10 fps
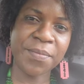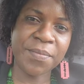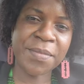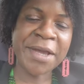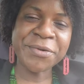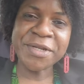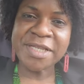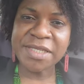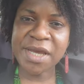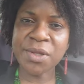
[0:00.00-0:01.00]
I
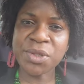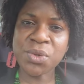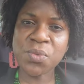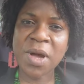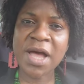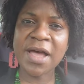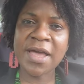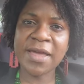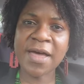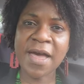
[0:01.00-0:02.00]
couldn't tell you
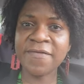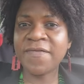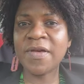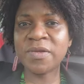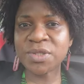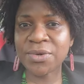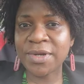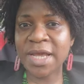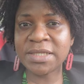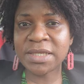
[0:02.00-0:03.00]
why I felt
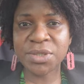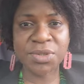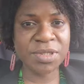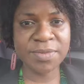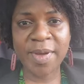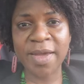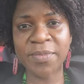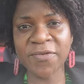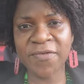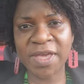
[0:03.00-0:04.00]
connected to this
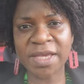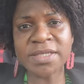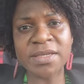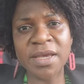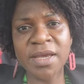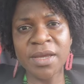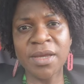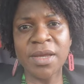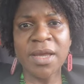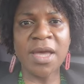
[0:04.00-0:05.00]
Bible verse,
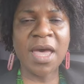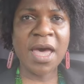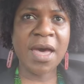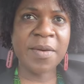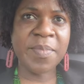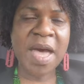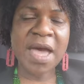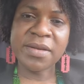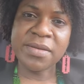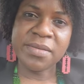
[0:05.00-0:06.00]
uh,
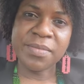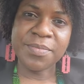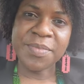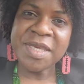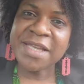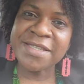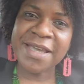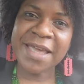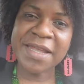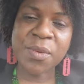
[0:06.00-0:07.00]
but yet
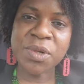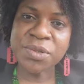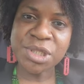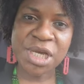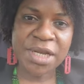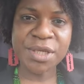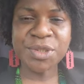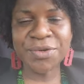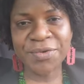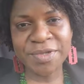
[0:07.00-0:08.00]
again, I want to
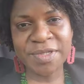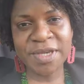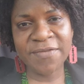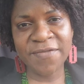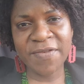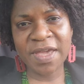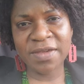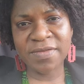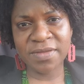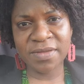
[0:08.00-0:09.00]
challenge your Christian
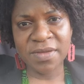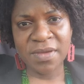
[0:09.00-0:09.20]
faith.